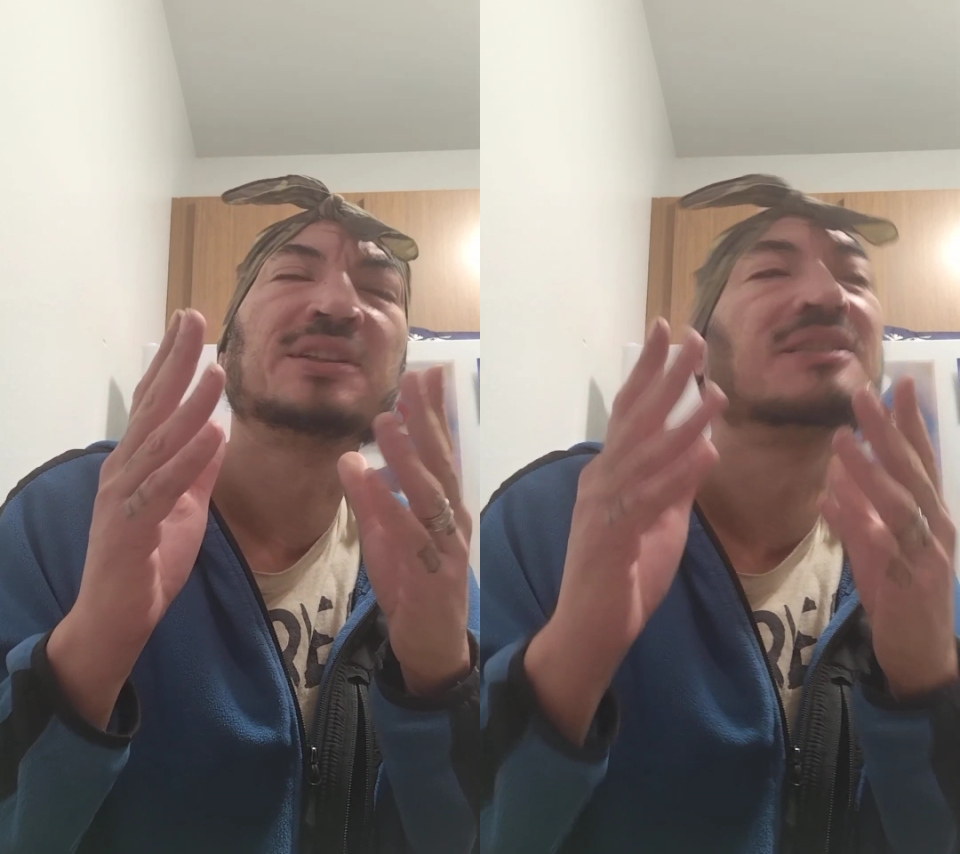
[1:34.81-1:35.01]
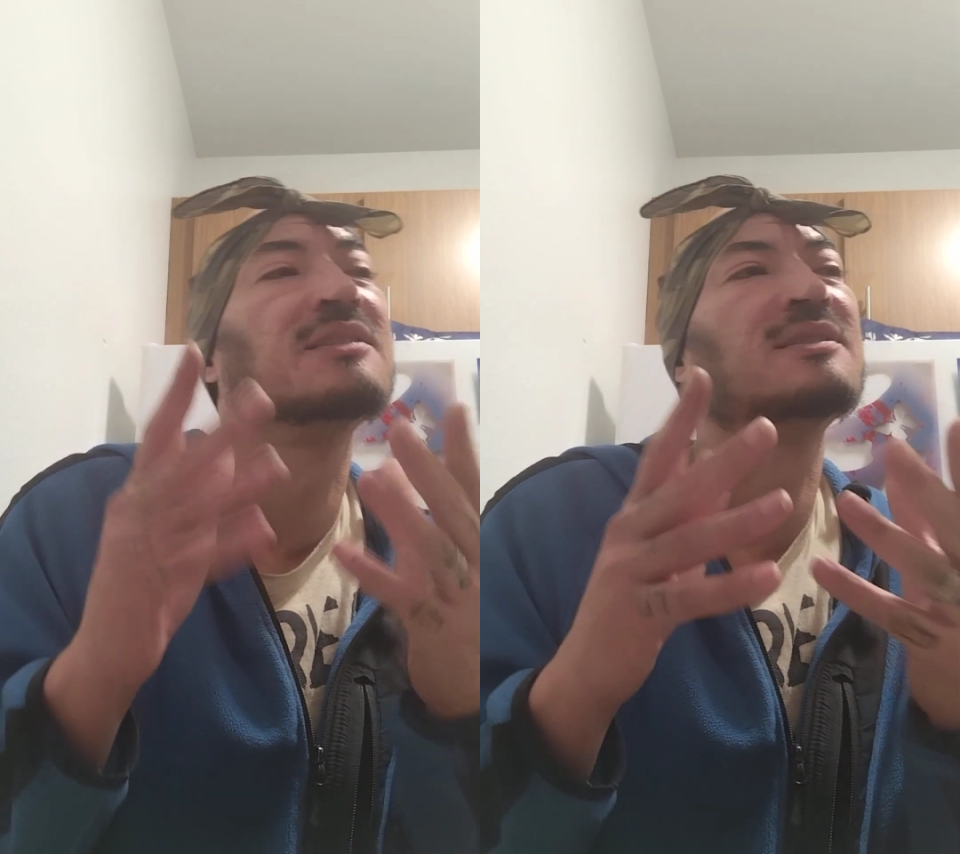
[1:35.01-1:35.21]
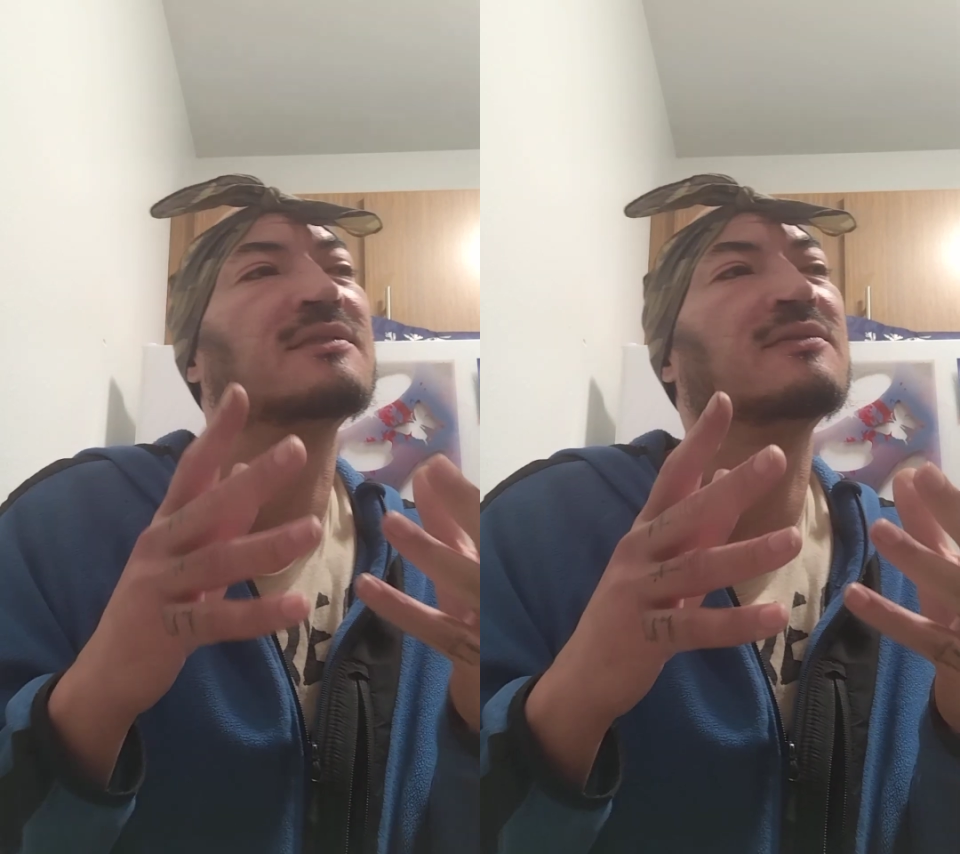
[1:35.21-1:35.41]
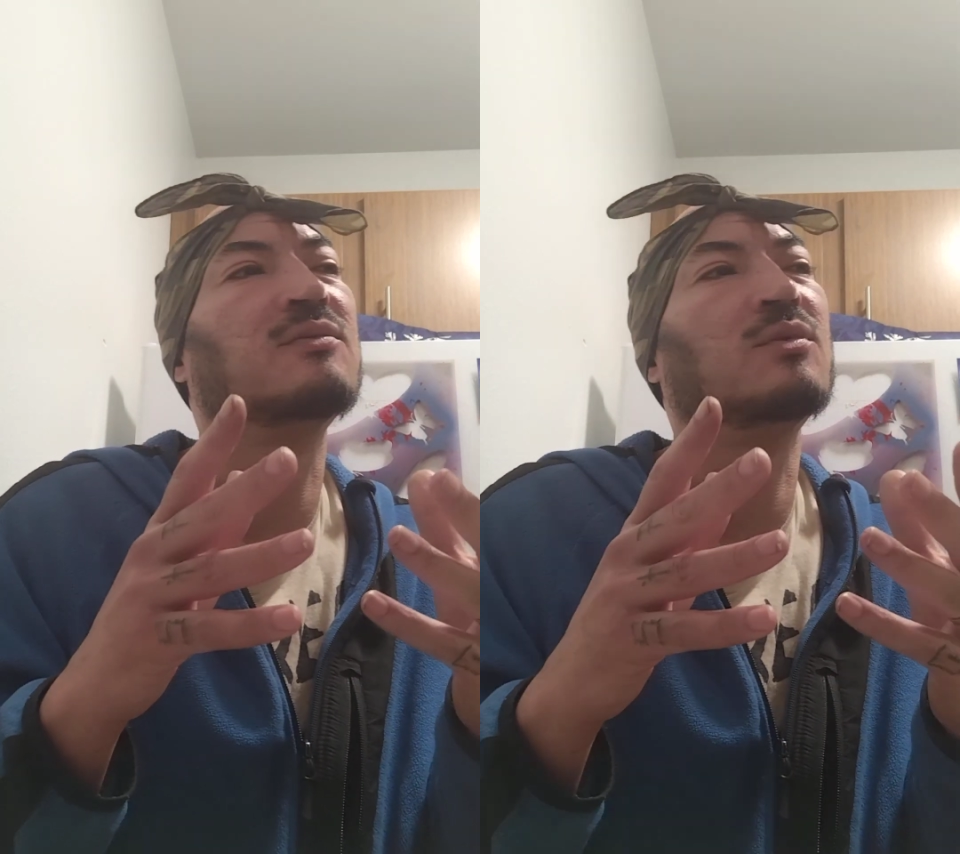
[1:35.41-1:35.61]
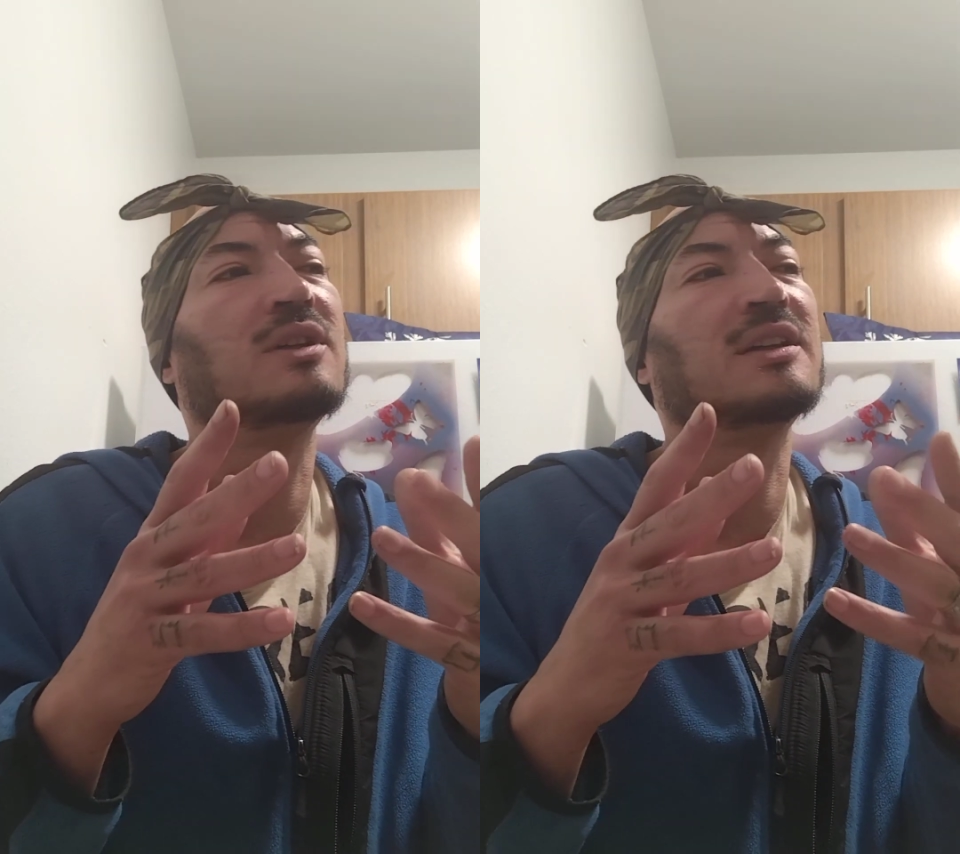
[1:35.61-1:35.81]
because of
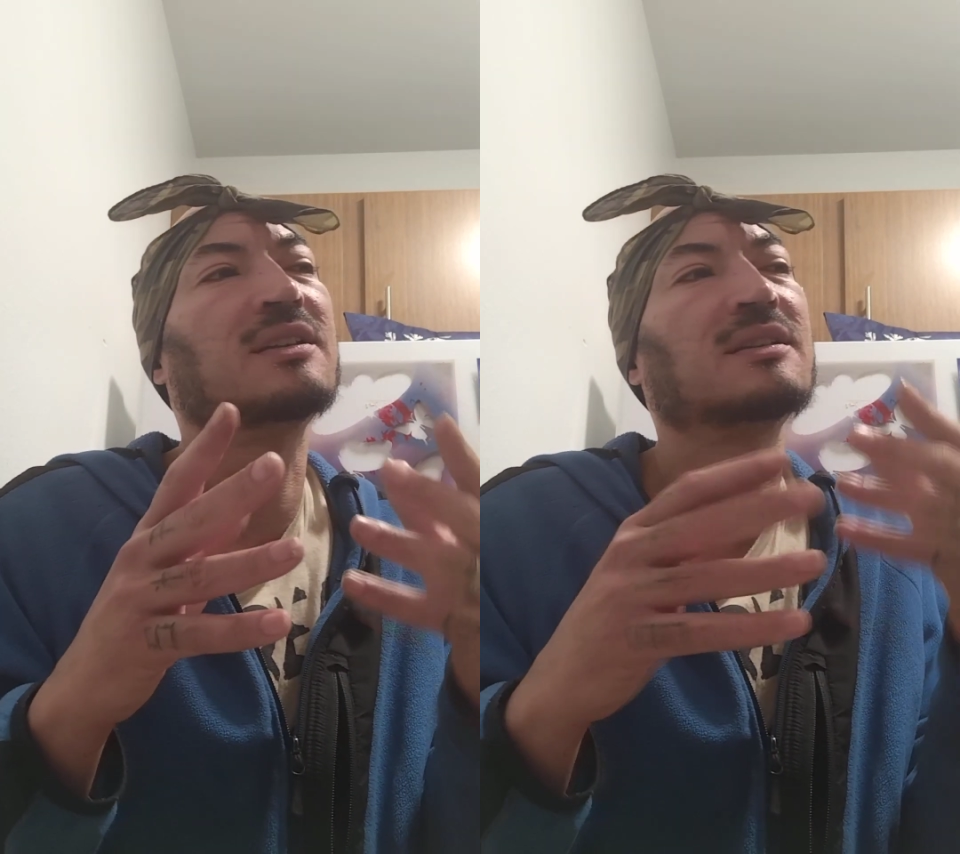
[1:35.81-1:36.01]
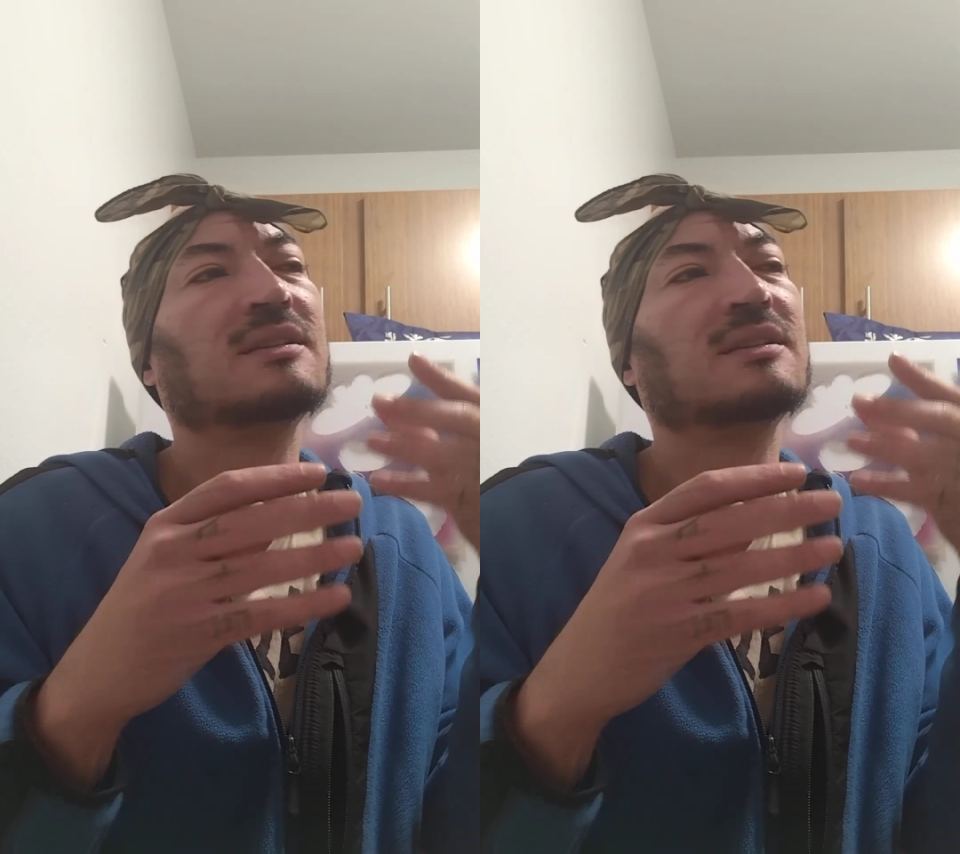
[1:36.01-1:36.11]
what